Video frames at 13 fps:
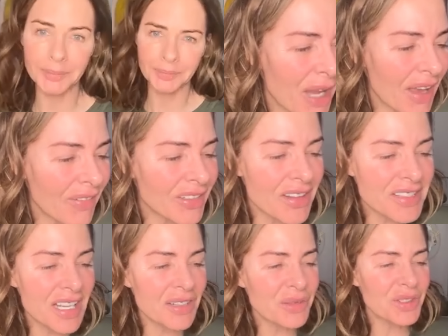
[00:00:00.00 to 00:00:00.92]
We have an
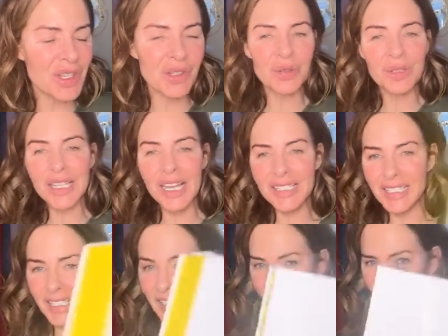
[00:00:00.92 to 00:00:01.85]
upset also called Let
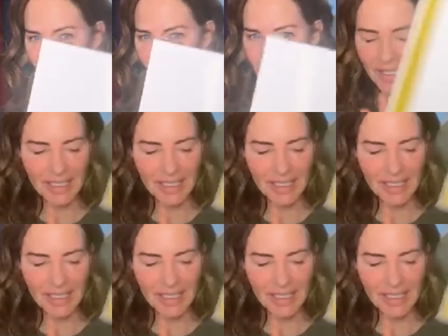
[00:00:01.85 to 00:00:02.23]
It Glow,